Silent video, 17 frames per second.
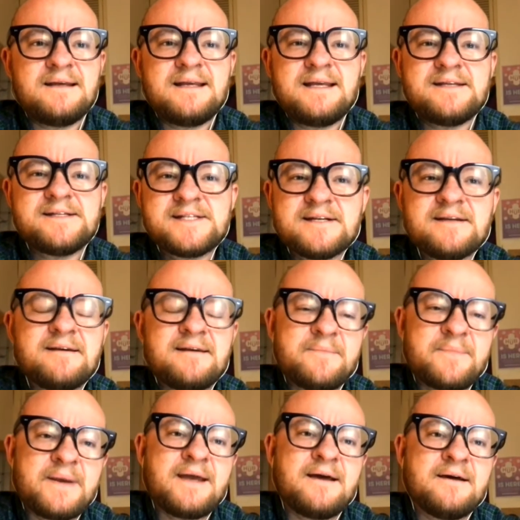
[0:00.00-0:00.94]
isn't
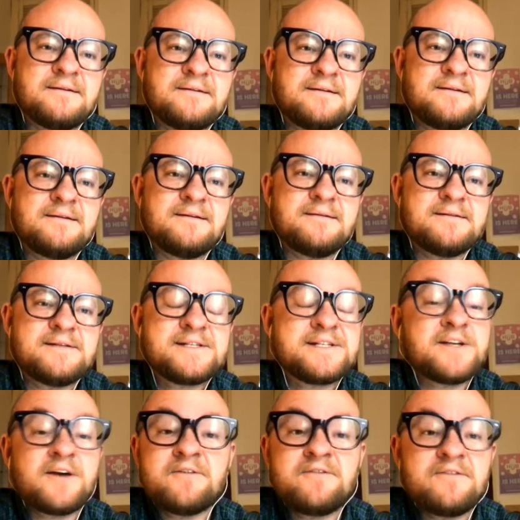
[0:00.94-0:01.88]
about
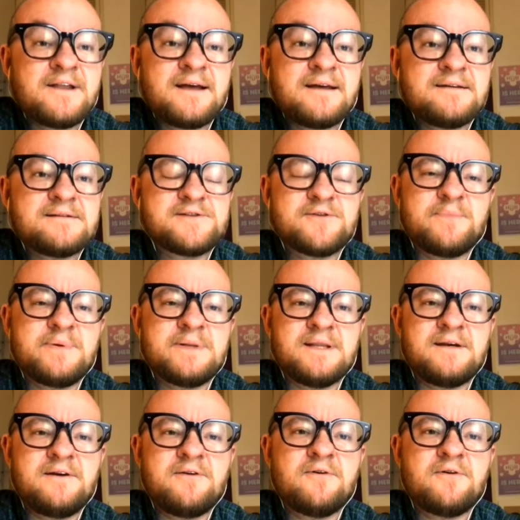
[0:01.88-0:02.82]
snowflakes or
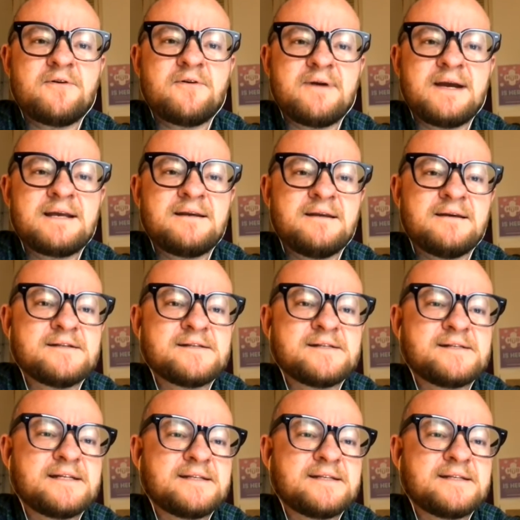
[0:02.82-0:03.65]
political correctness.